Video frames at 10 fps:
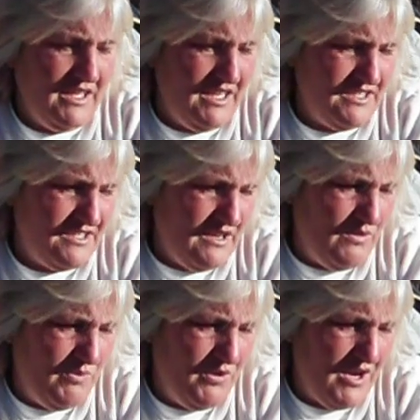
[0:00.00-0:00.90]
Yesterday
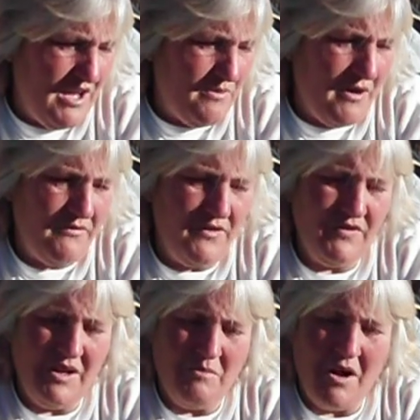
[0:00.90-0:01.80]
we put out about
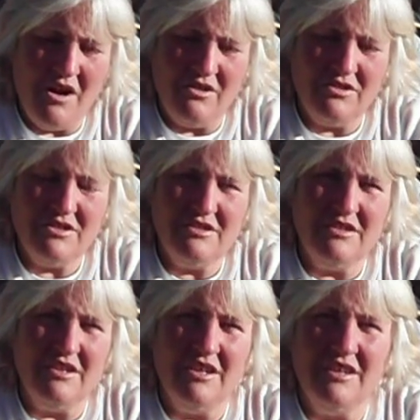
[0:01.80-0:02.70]
15 miles
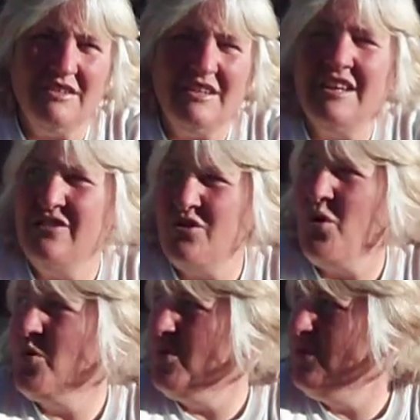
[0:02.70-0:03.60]
in
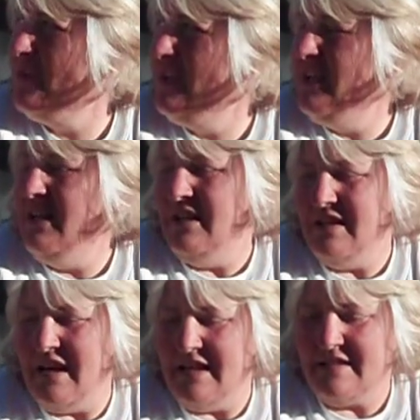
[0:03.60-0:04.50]
total.
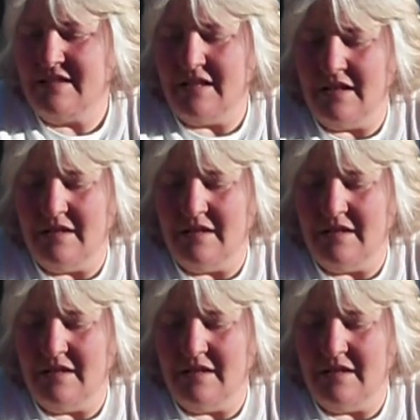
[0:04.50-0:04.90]
That's